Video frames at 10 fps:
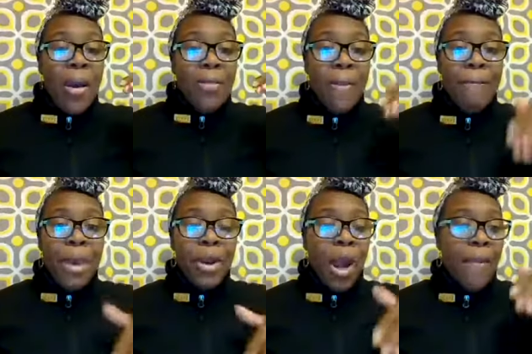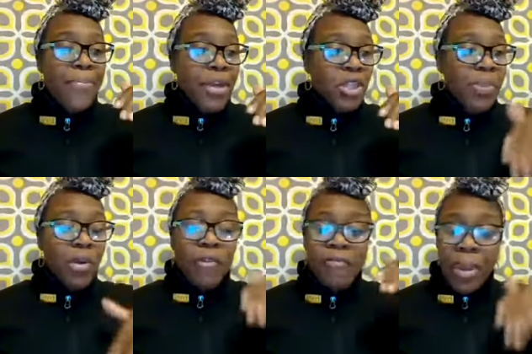the bit um, the
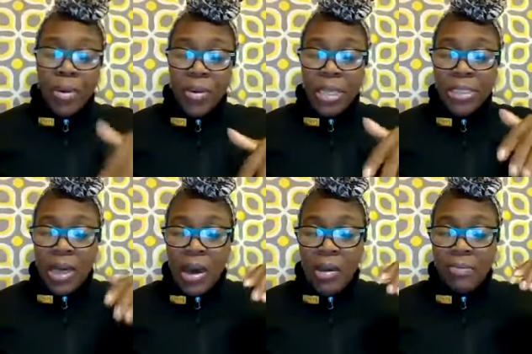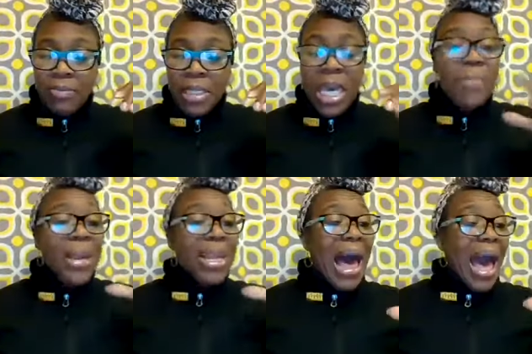spirit of bitterness um, keep
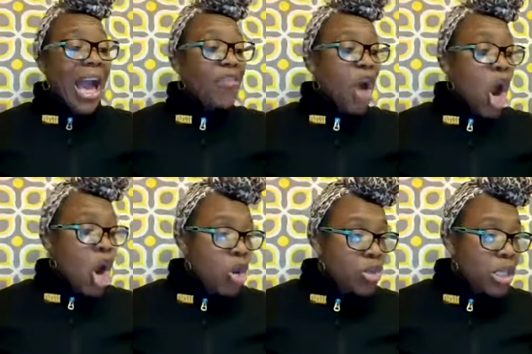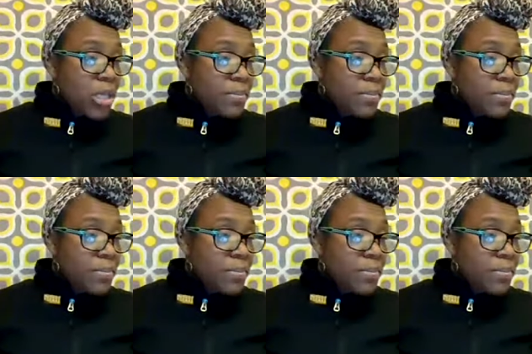alive hurt